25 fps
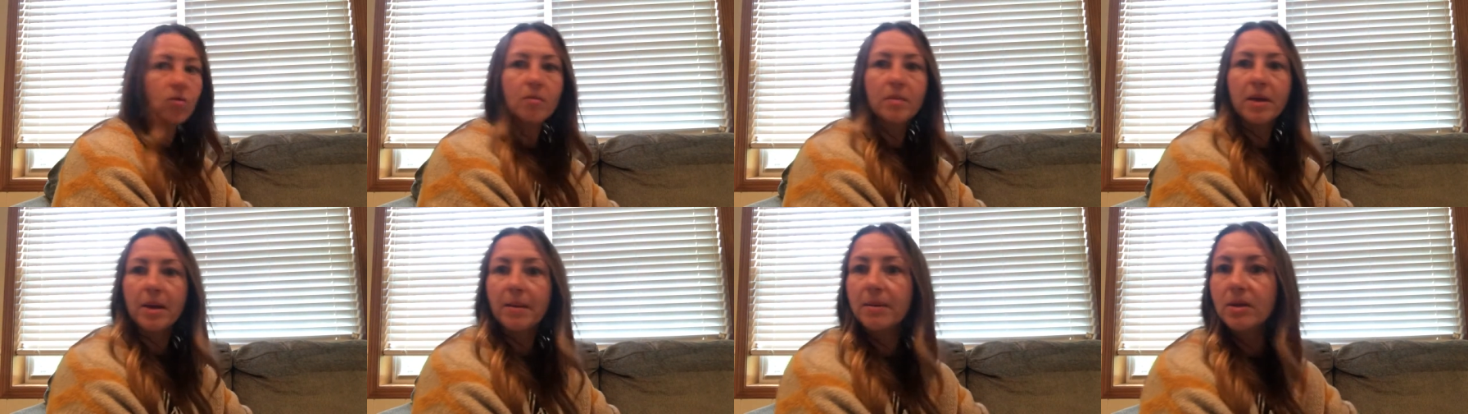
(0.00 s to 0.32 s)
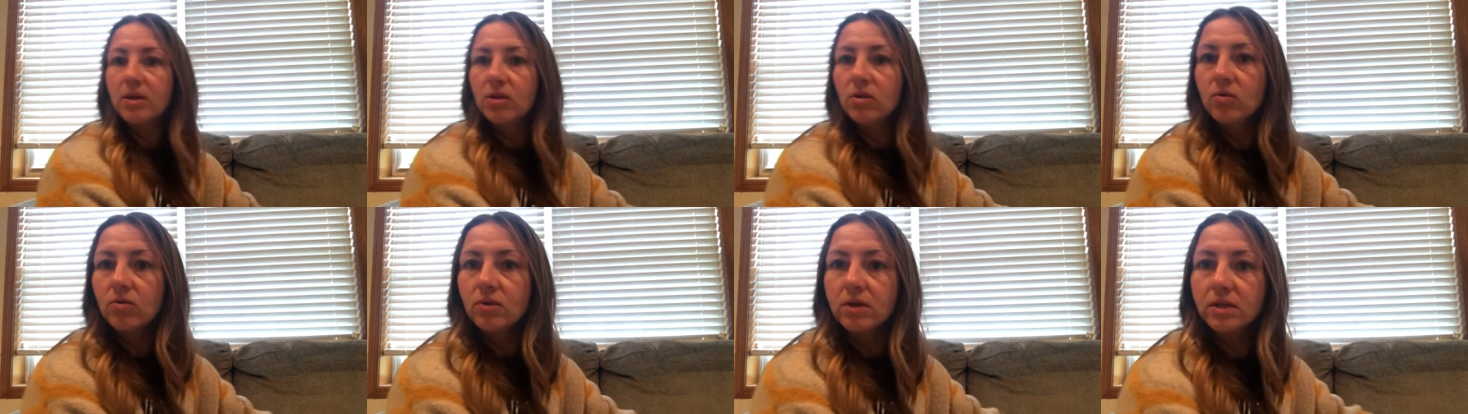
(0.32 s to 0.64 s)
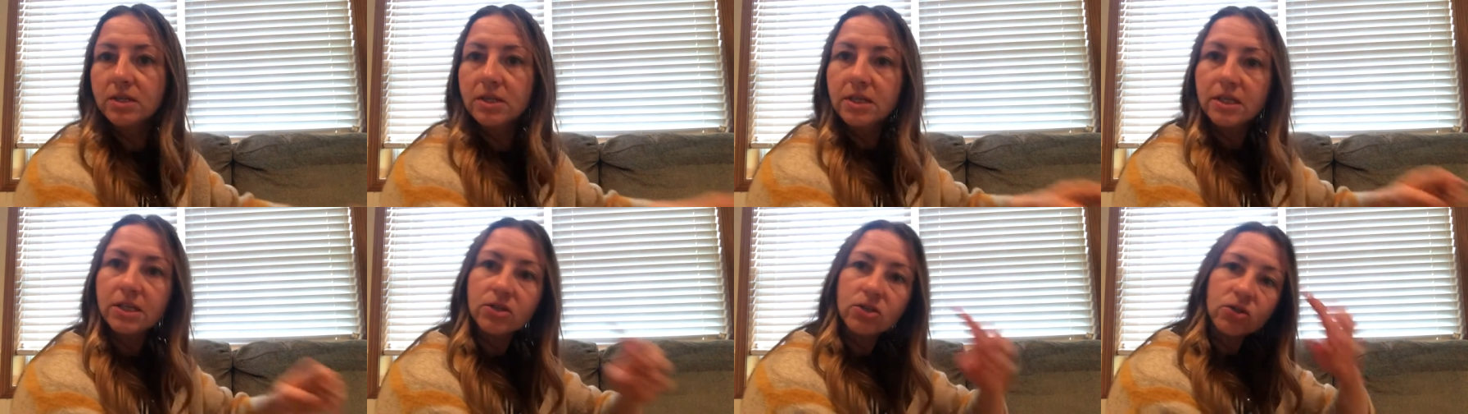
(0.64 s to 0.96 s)
maybe you can
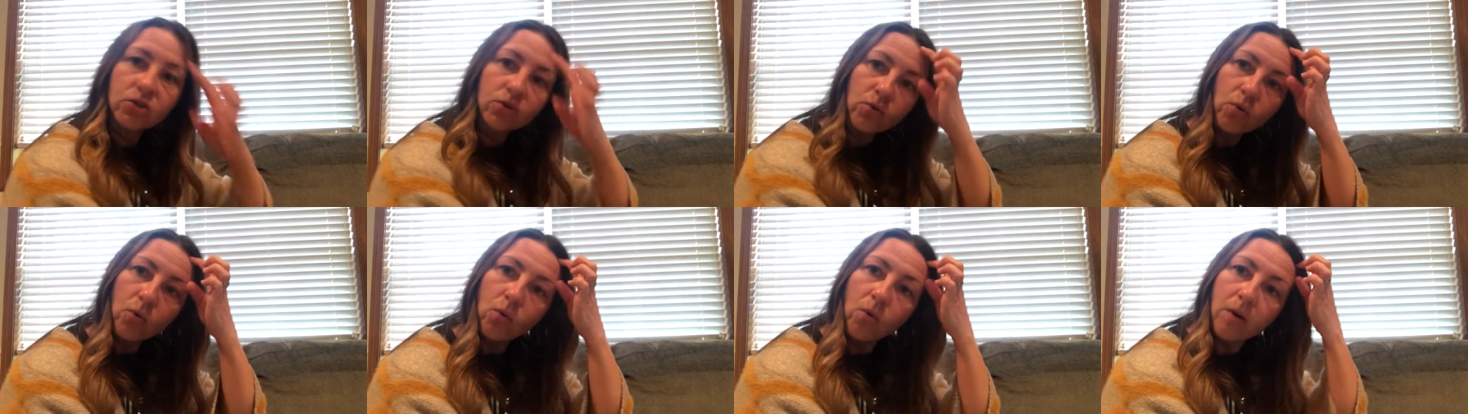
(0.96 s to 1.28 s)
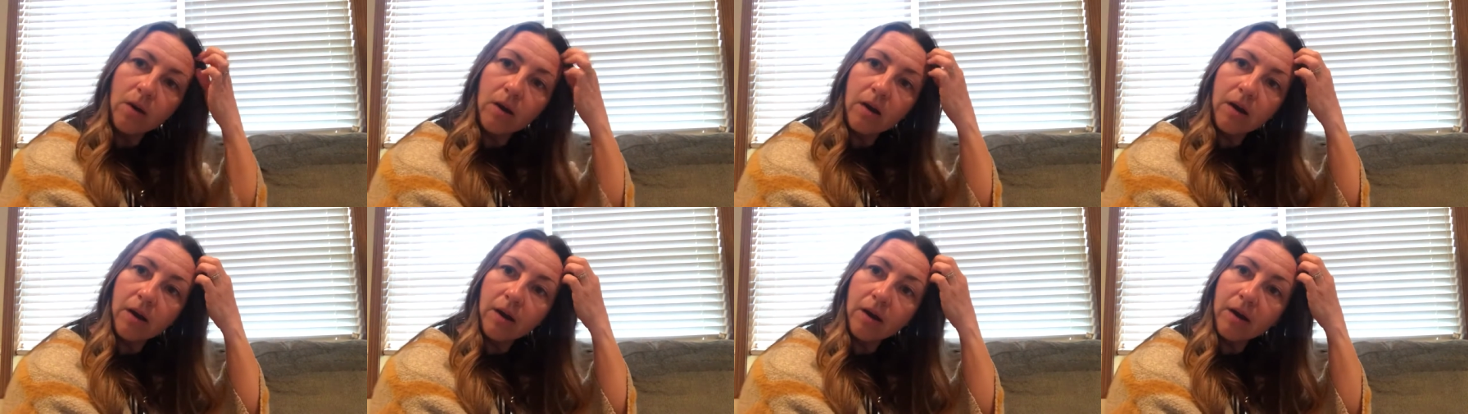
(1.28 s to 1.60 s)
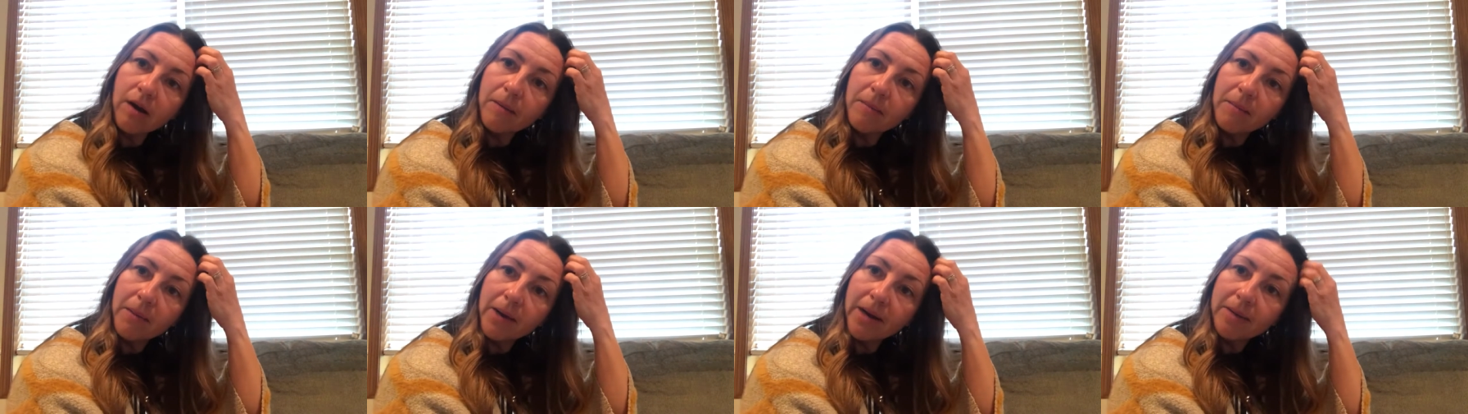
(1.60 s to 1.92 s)
teach your
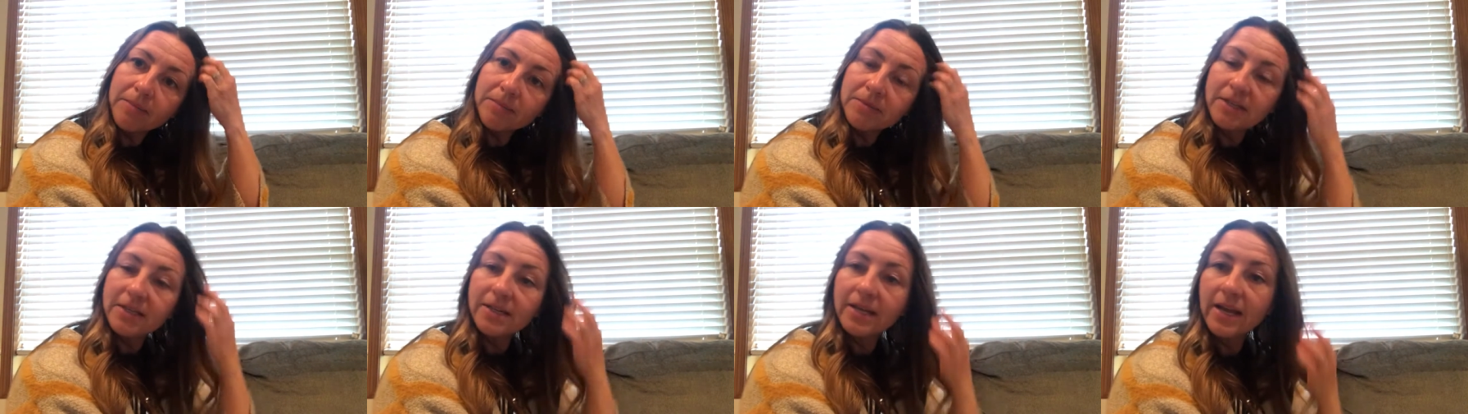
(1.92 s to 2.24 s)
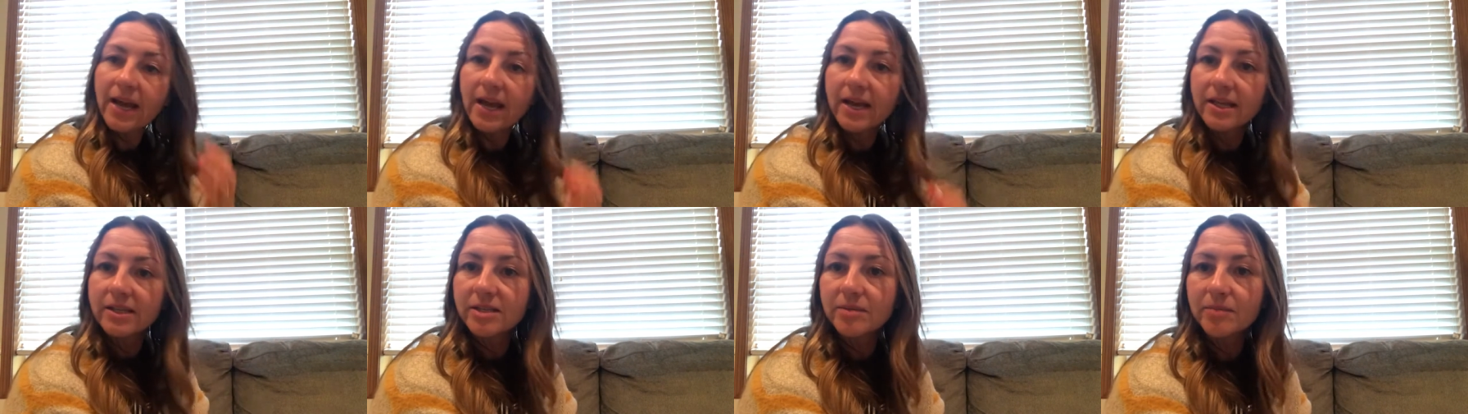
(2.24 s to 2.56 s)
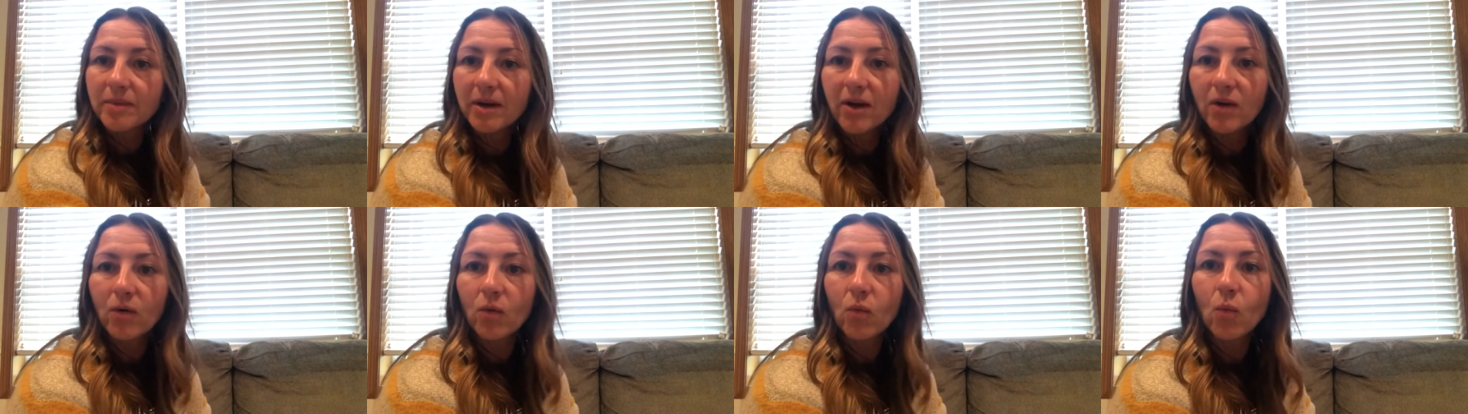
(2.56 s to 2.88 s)
moms and dads
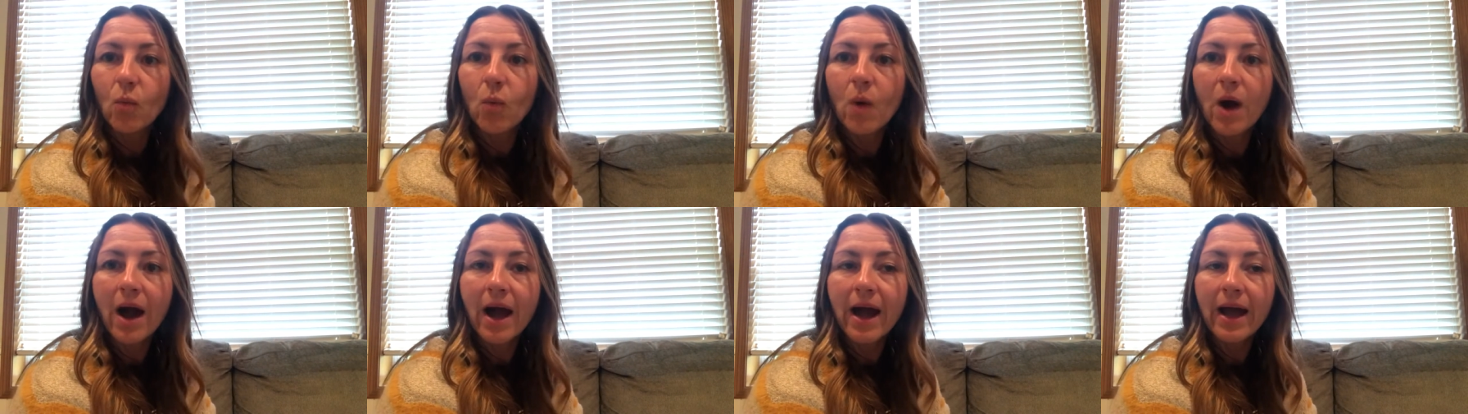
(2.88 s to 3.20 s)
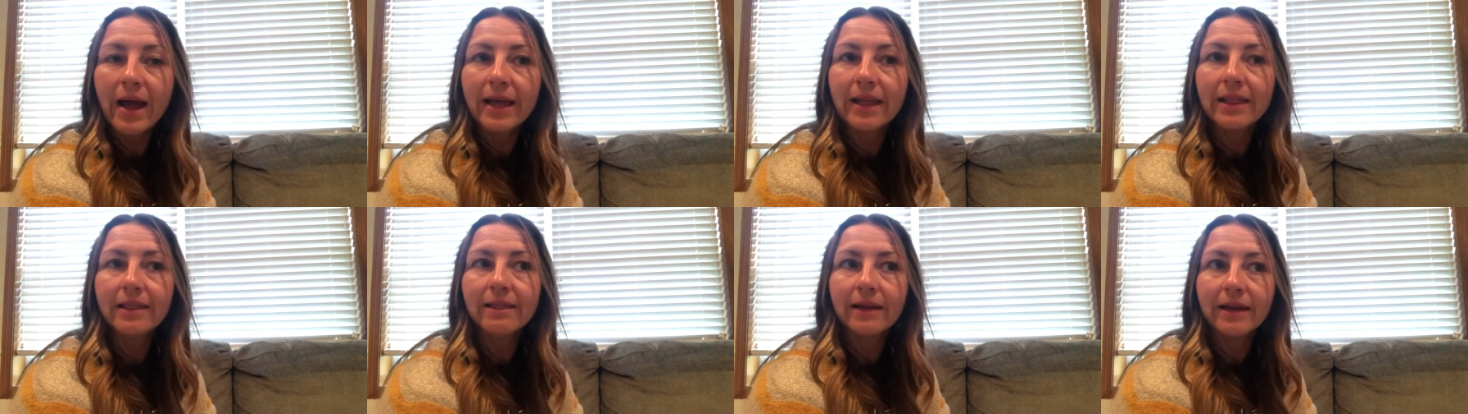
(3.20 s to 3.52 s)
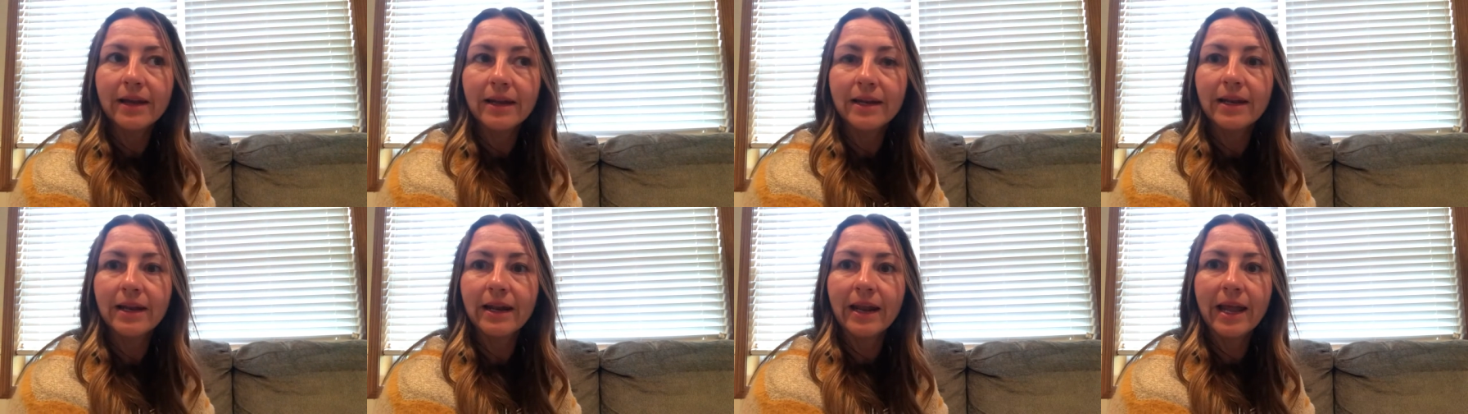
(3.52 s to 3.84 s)
about why
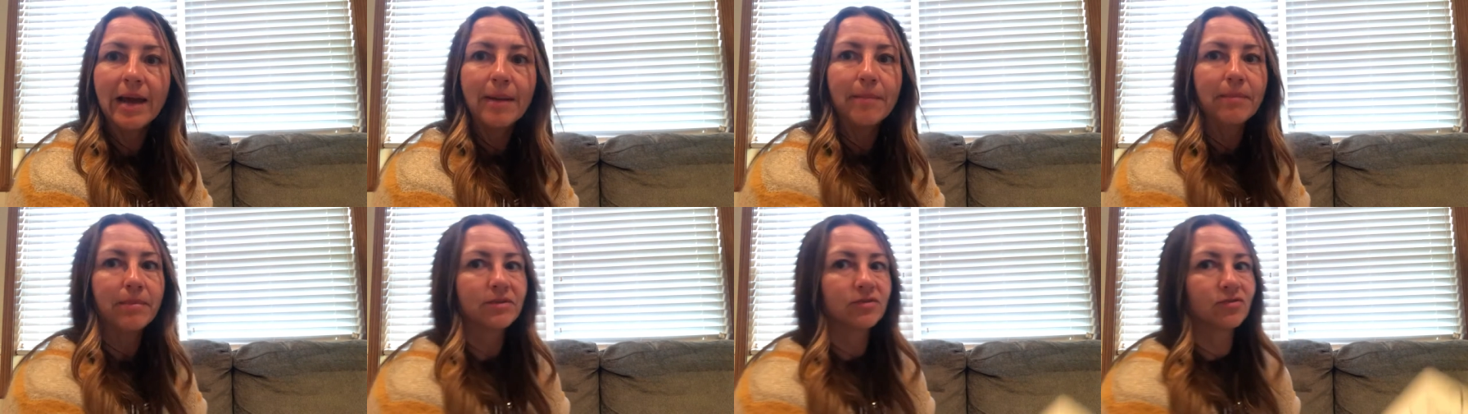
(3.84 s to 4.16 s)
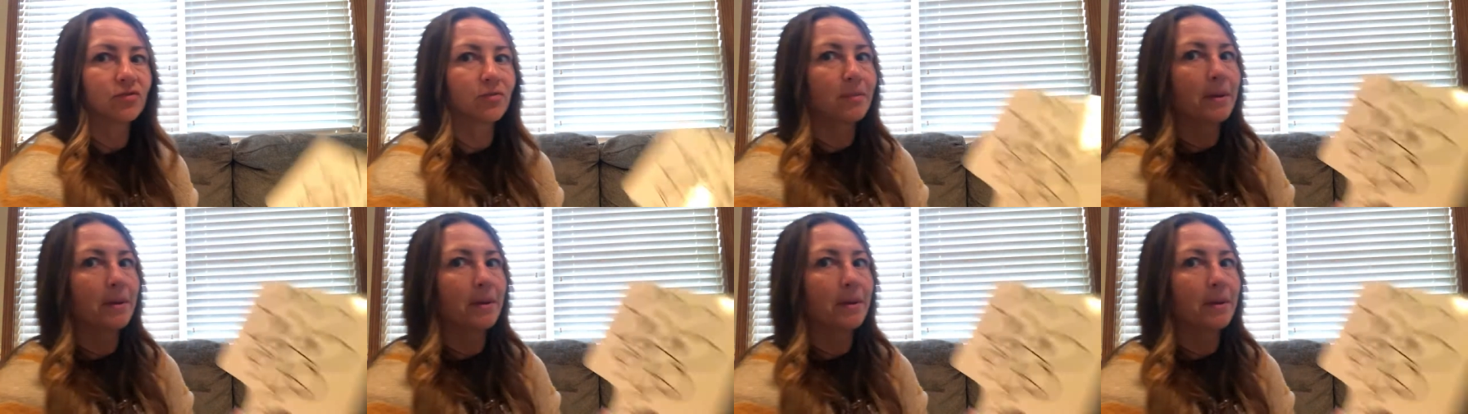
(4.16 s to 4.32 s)
lightning happens.